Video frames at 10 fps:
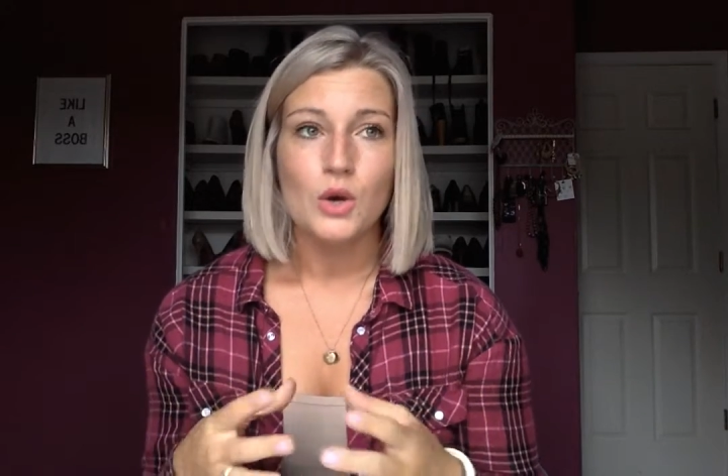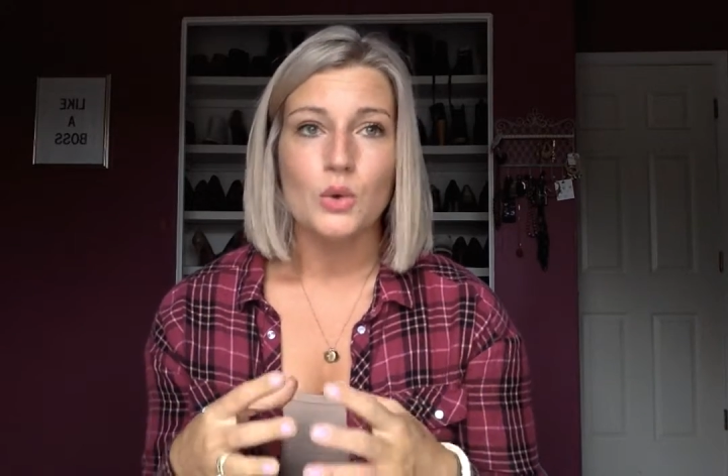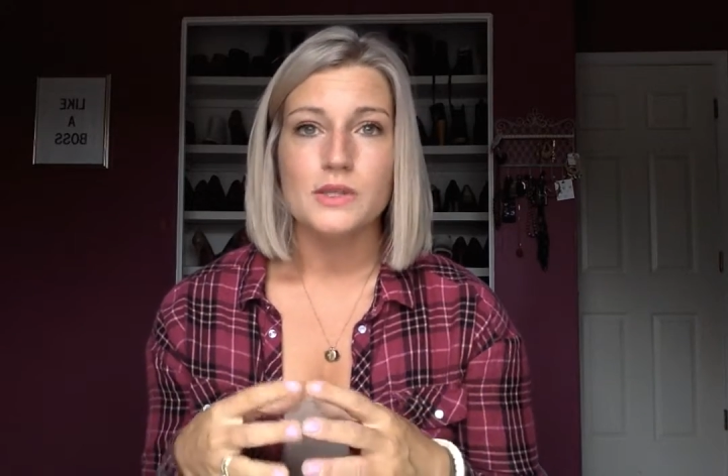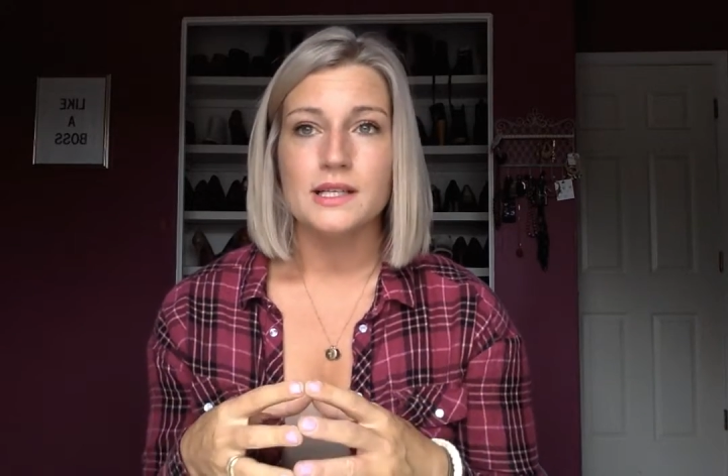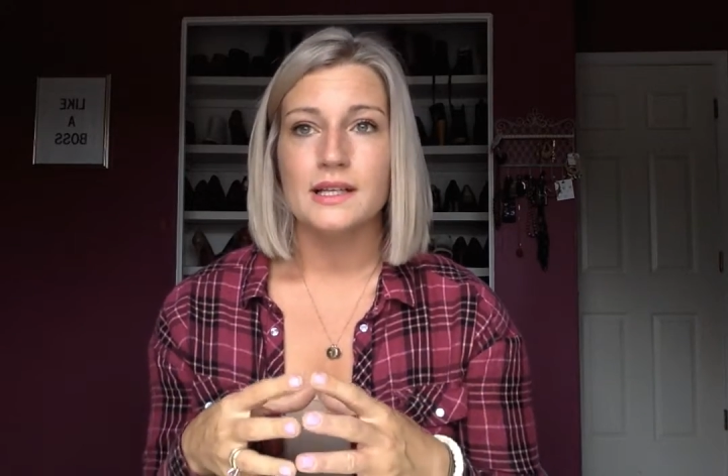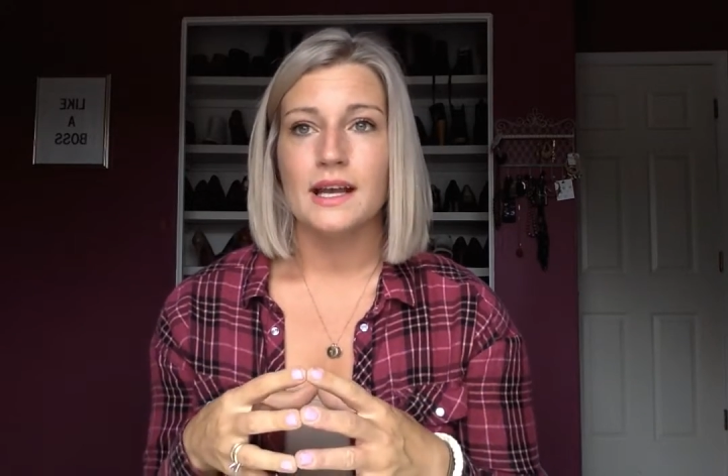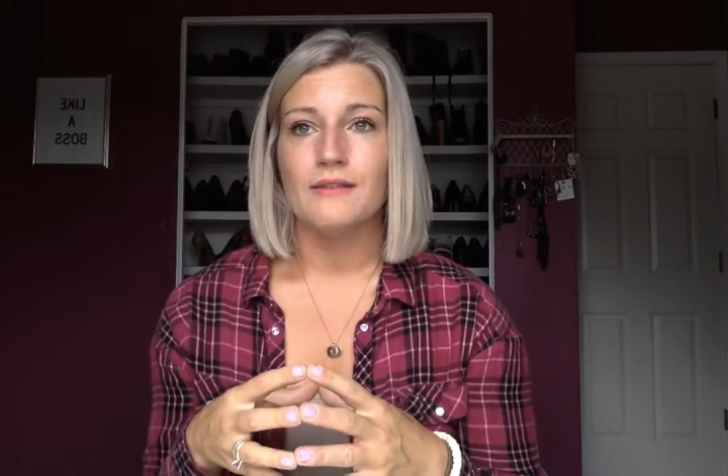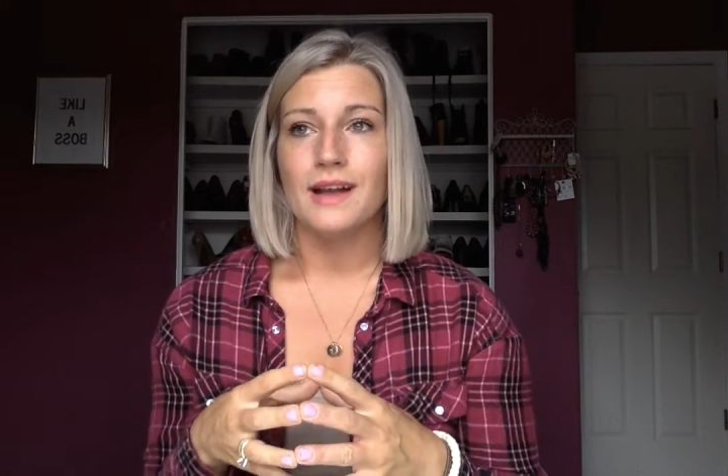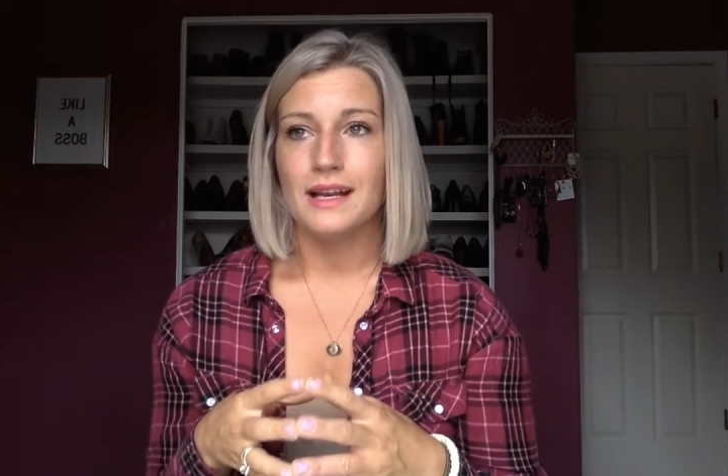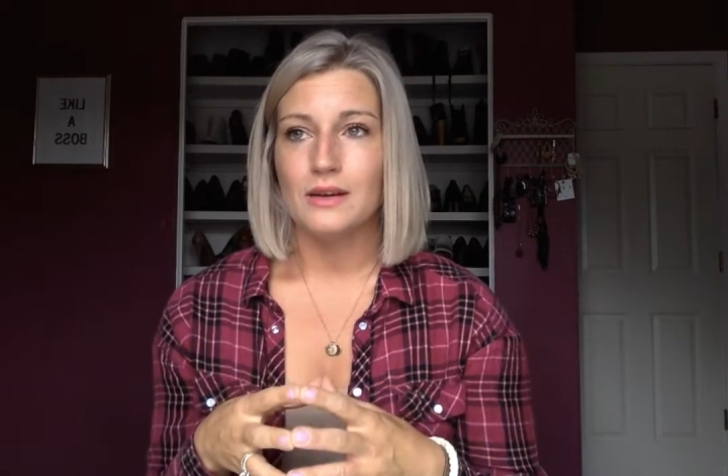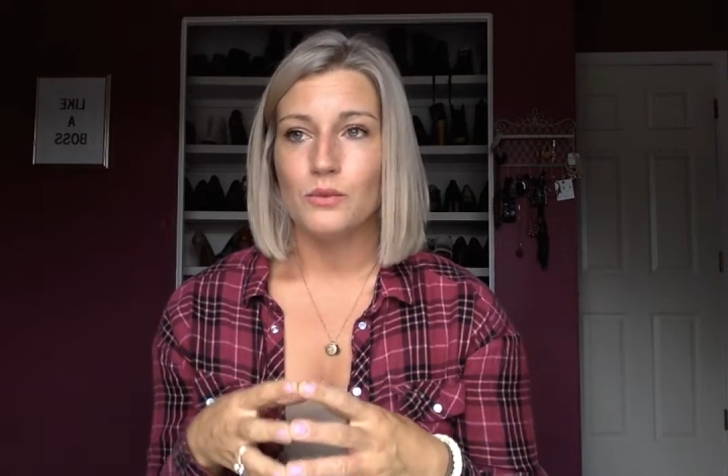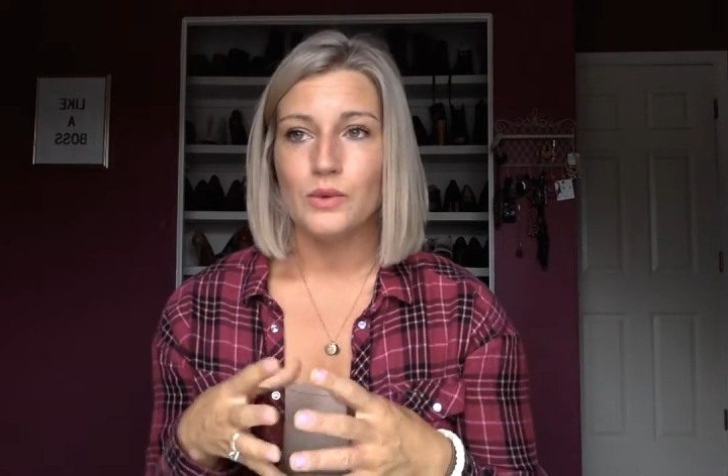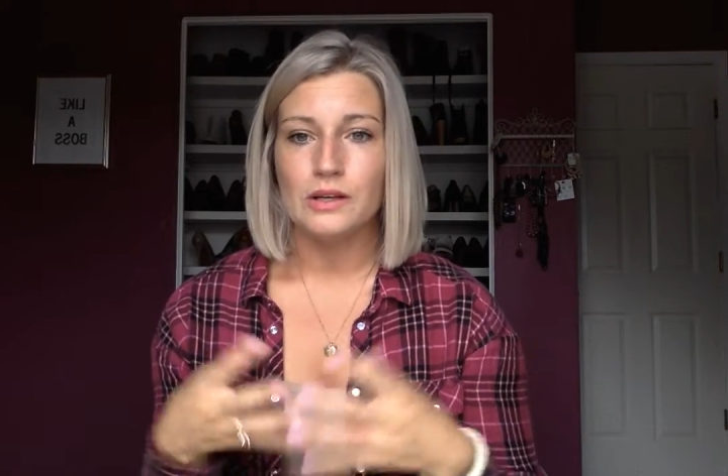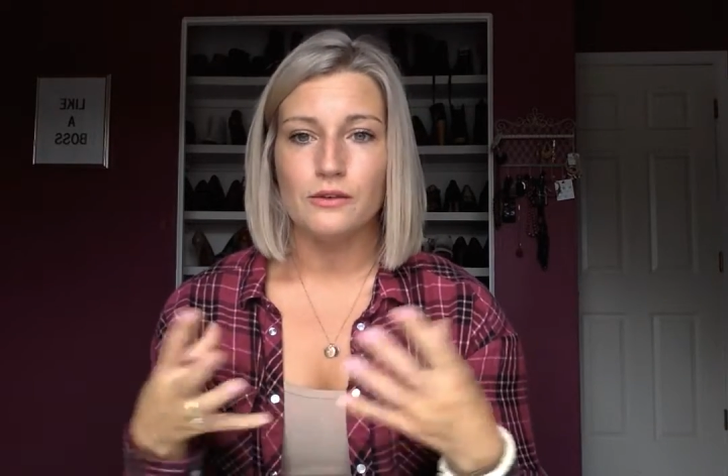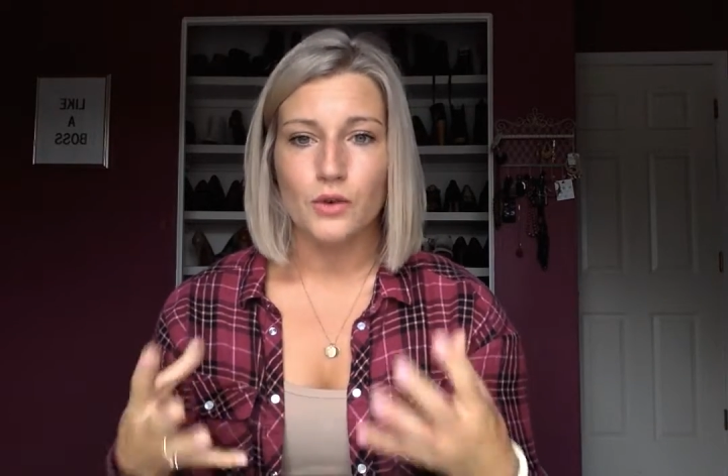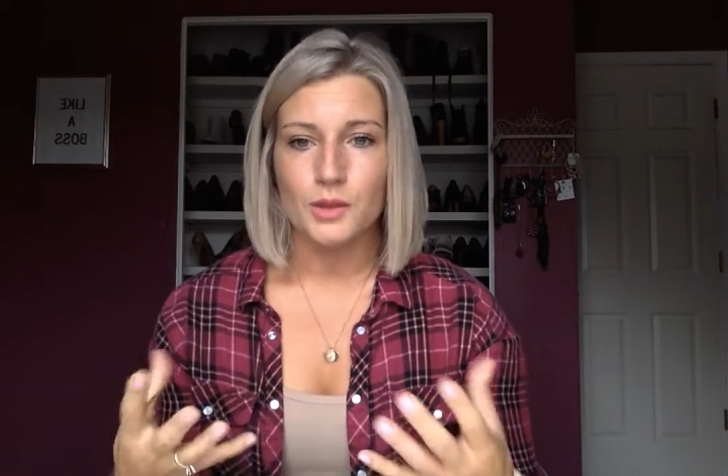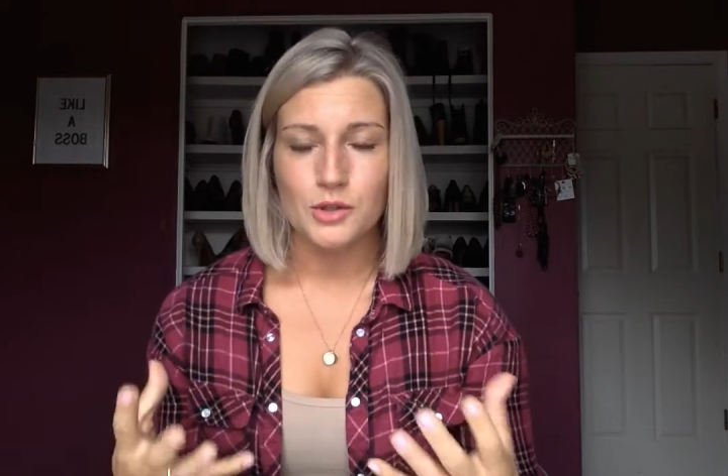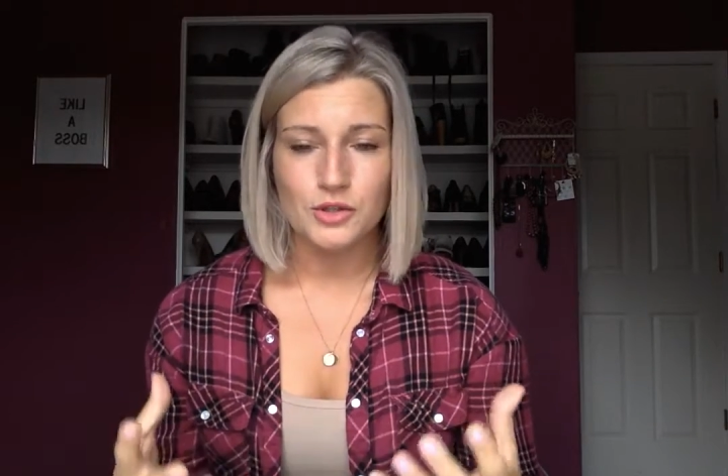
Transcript: who didn't have any real formal